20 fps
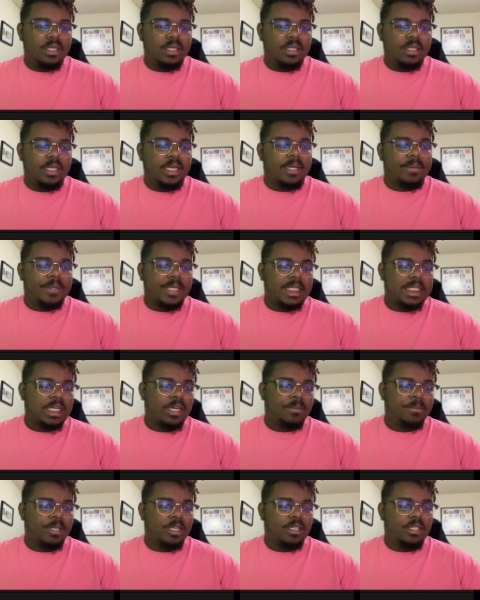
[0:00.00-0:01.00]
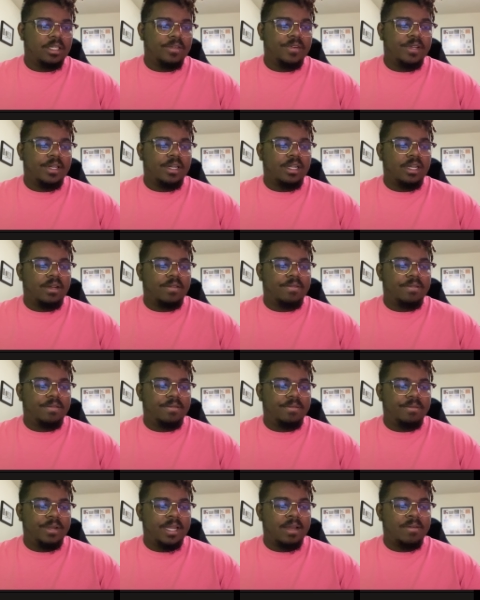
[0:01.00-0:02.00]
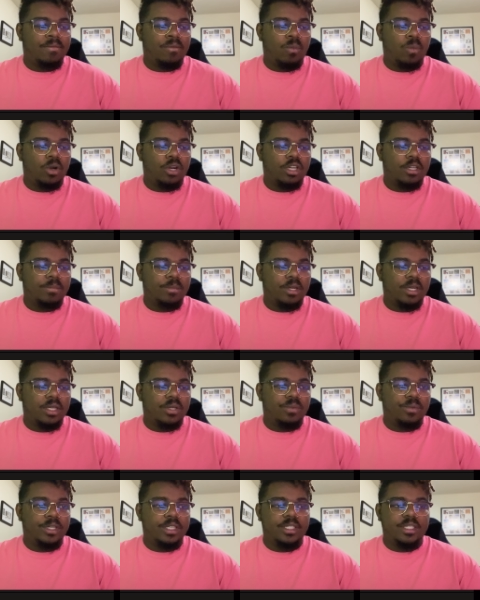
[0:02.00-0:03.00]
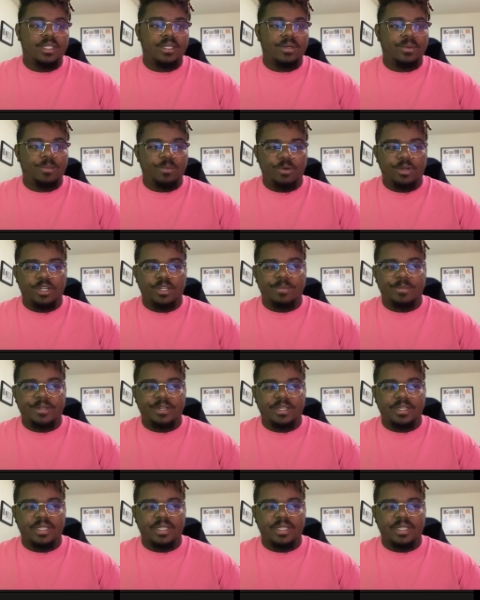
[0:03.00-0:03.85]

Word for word: Yeah, that's how I'm gonna leave it. We have Workmark, which Workmark